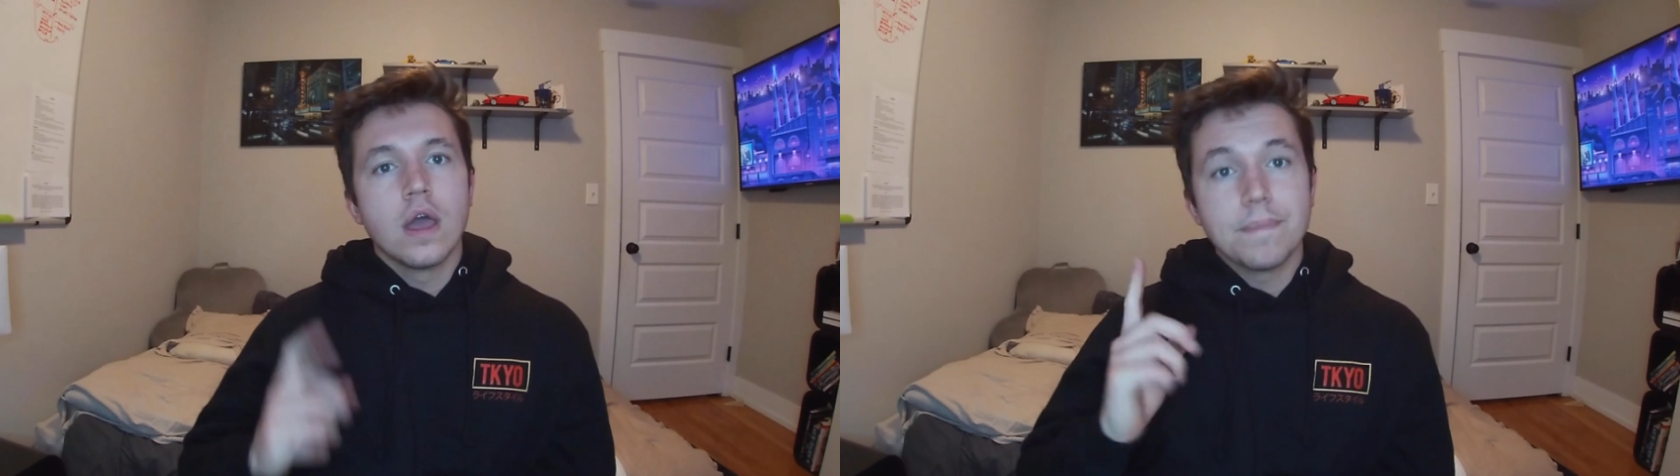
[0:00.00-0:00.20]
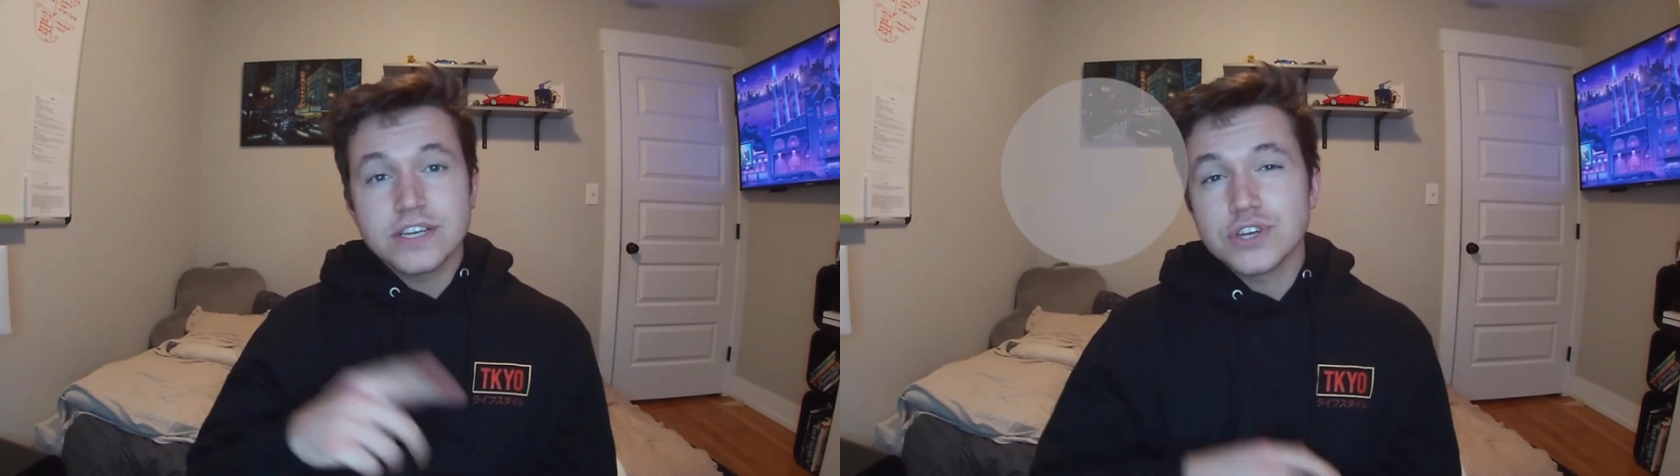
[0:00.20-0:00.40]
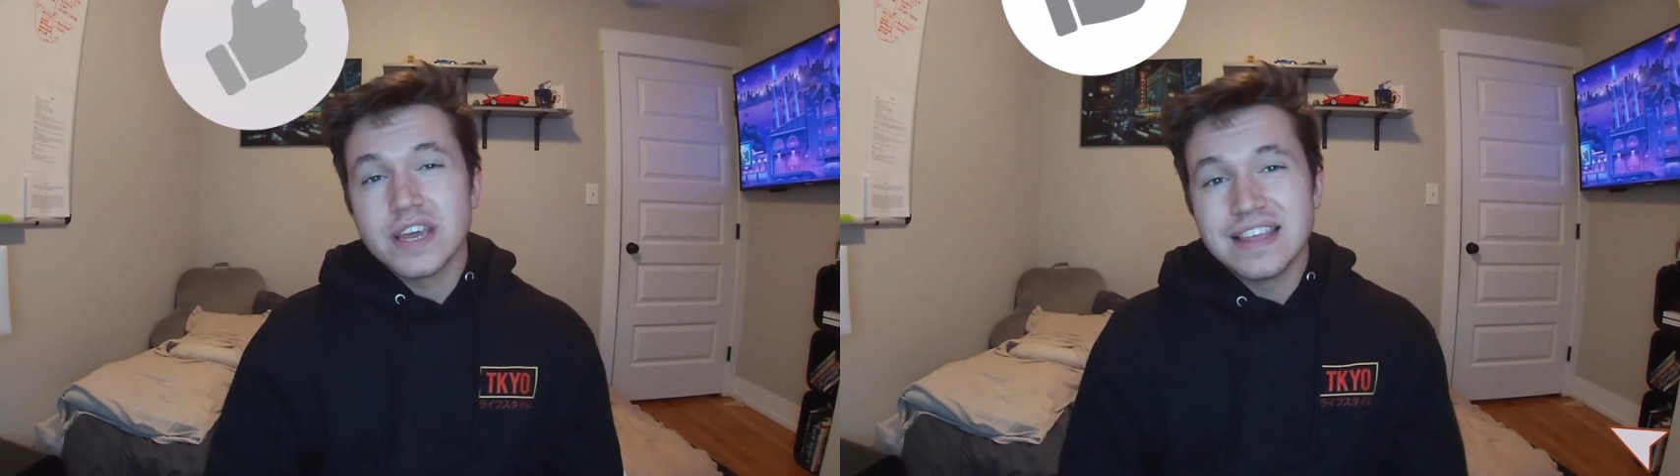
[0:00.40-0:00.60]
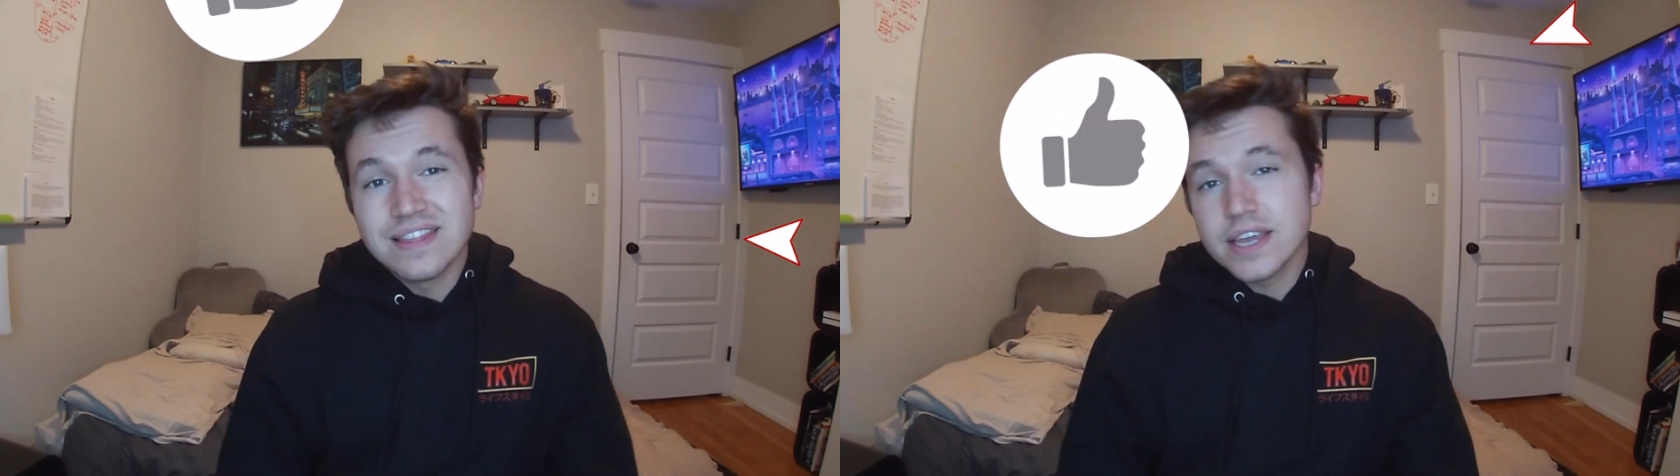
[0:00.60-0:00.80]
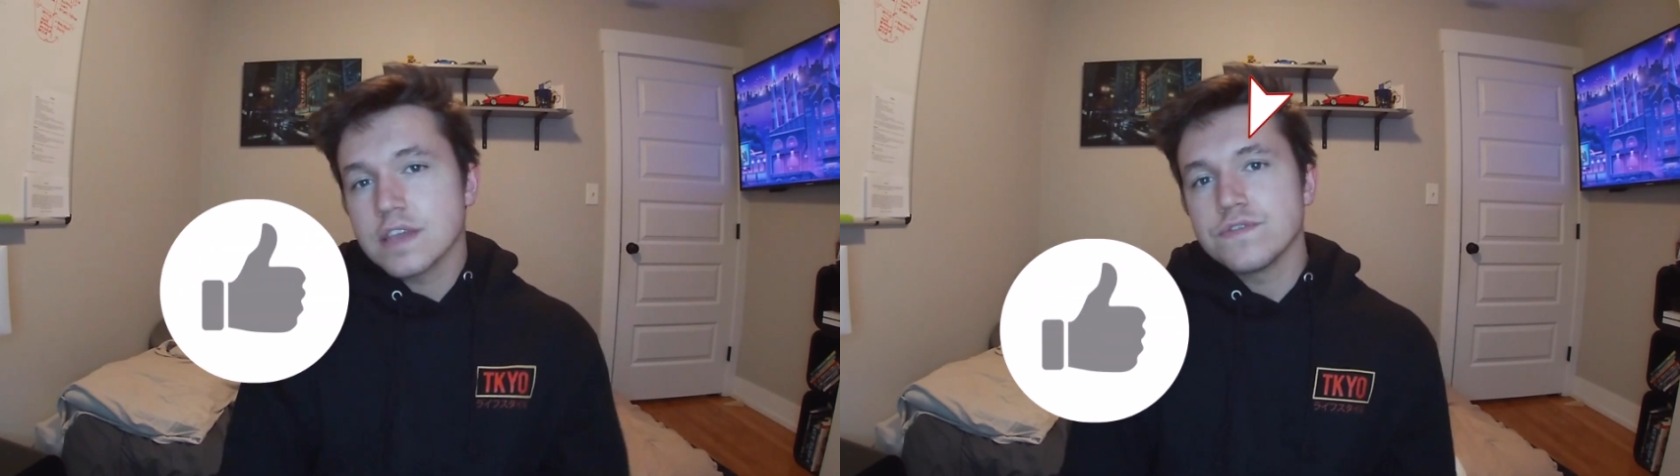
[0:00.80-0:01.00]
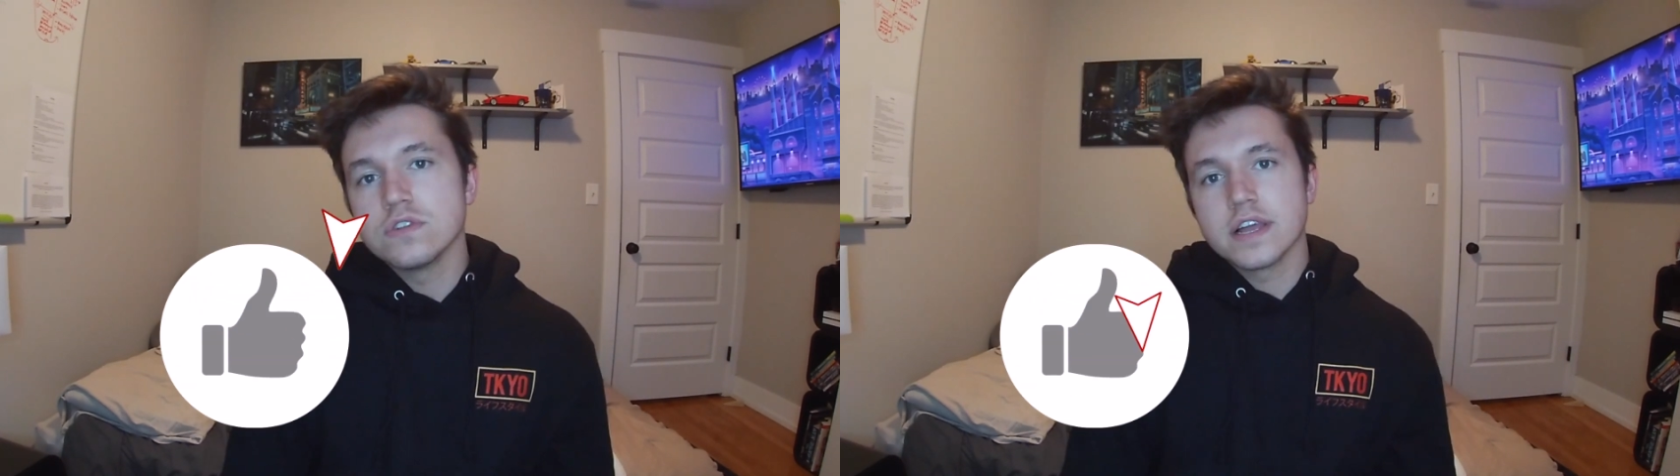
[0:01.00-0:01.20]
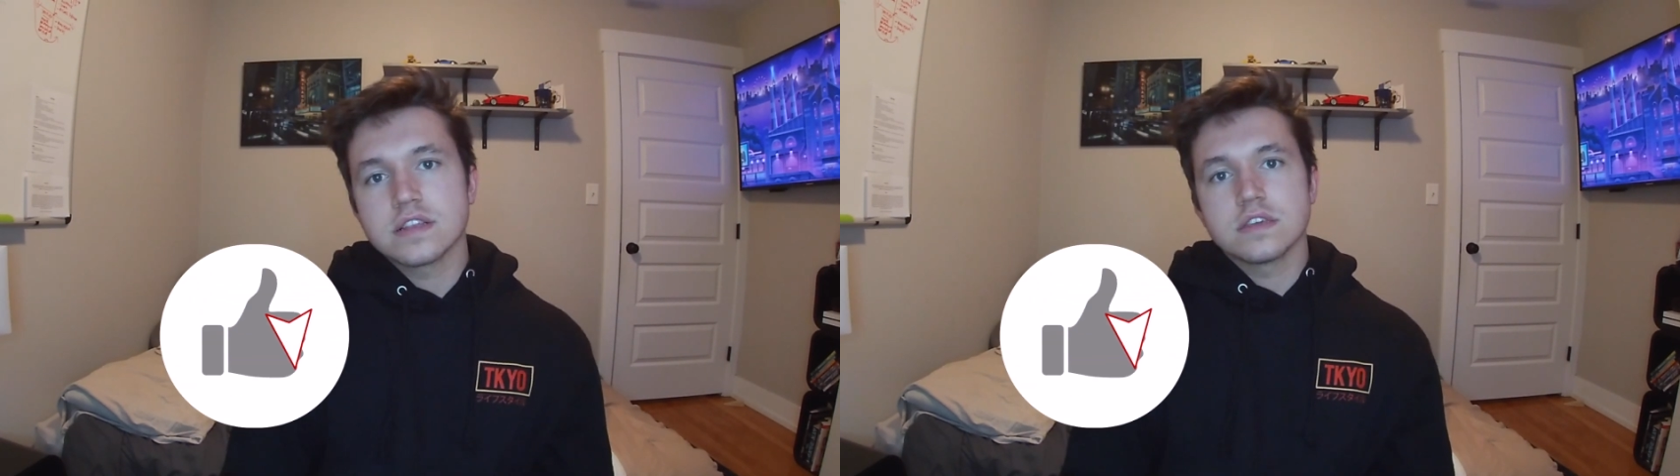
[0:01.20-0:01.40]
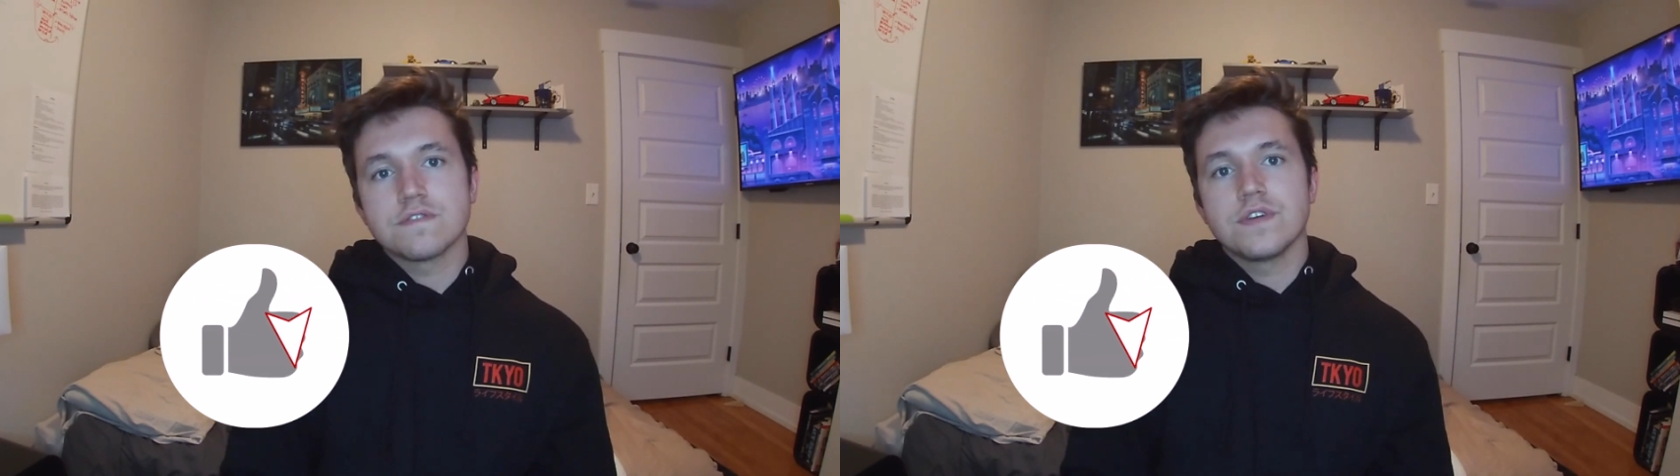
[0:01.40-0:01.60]
Make sure to hit like if you like
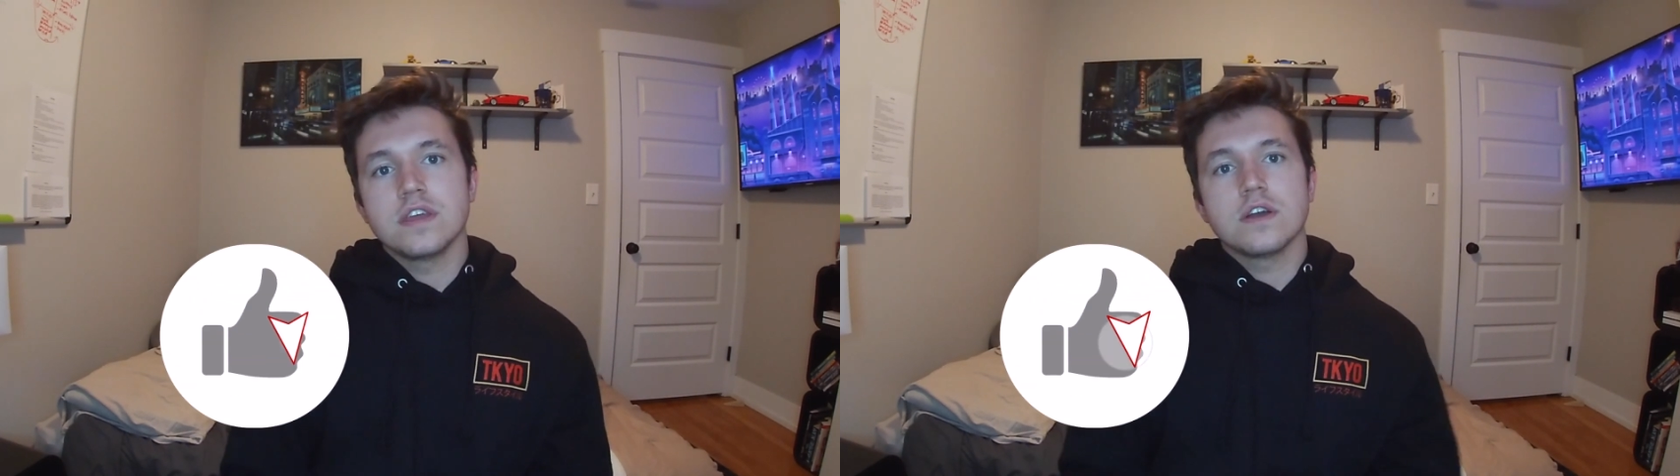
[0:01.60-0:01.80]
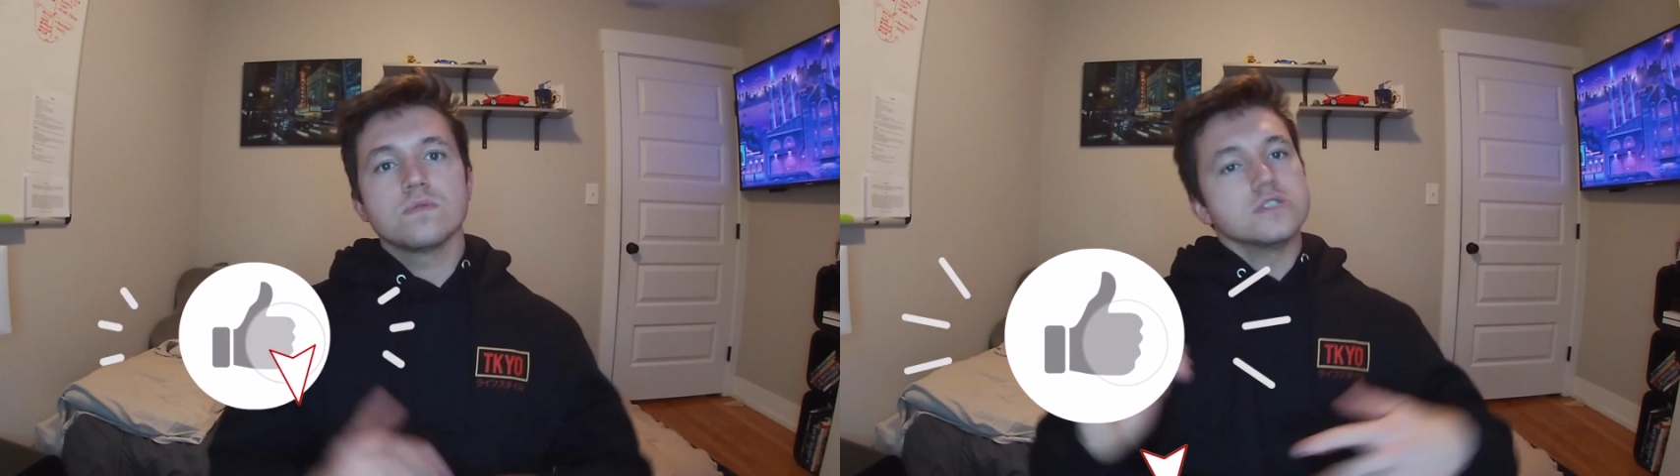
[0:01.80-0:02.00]
this video.